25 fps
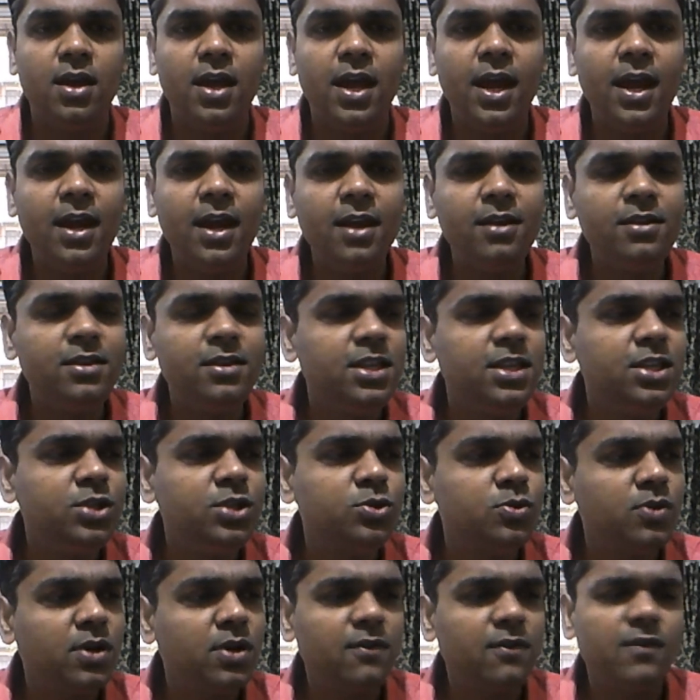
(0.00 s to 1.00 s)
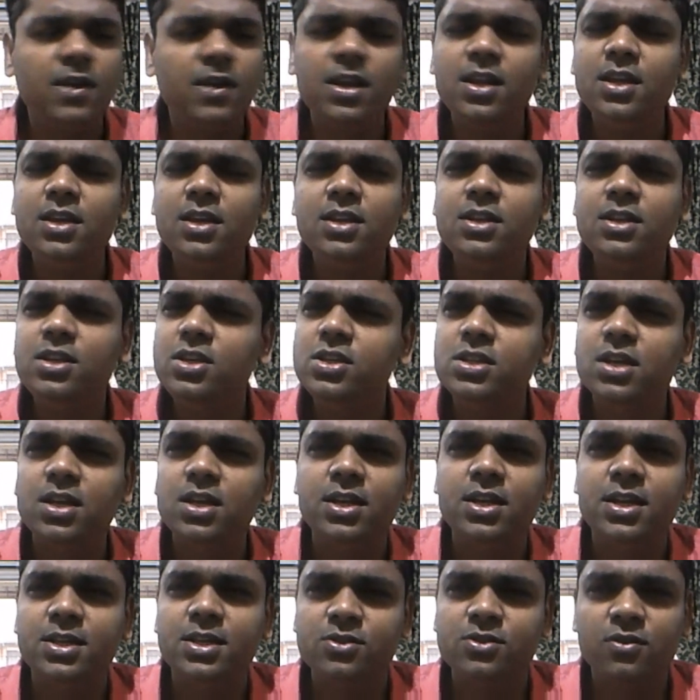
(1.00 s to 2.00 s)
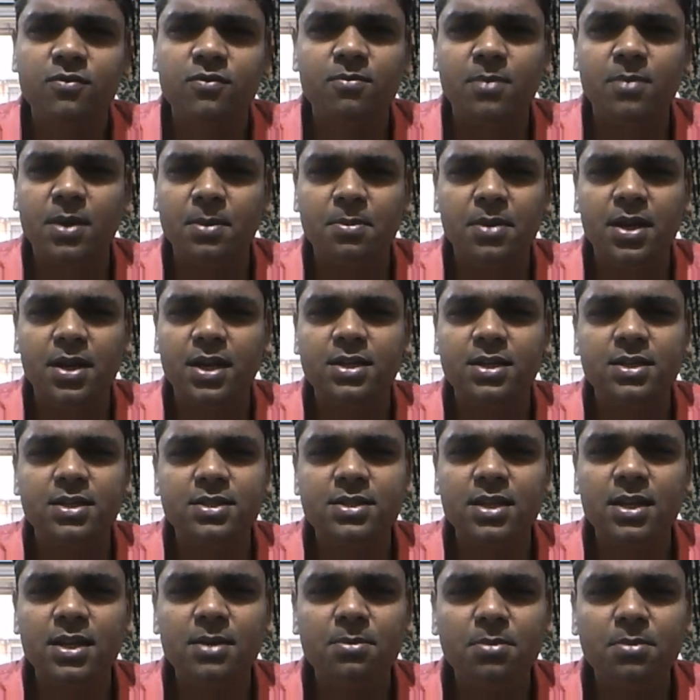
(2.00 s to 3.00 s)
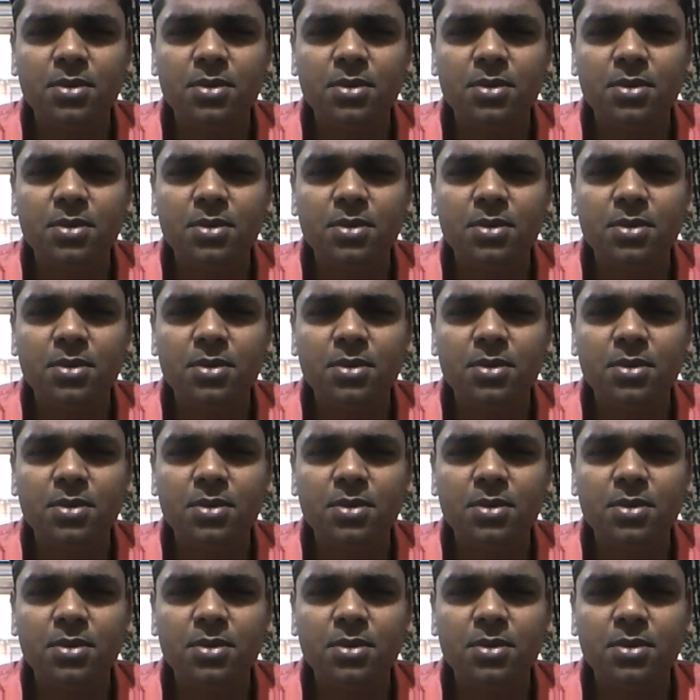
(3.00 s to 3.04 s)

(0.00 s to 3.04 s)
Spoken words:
And these were very initial days of my life.